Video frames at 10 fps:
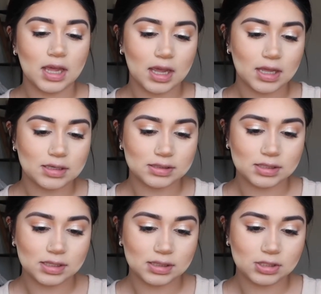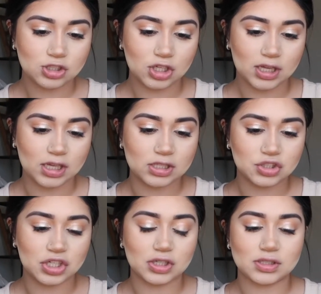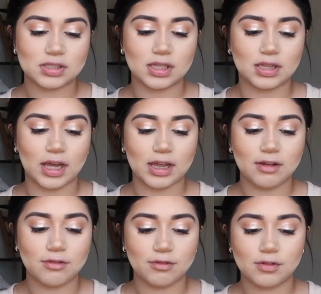and it's in the shade Cheers to Life.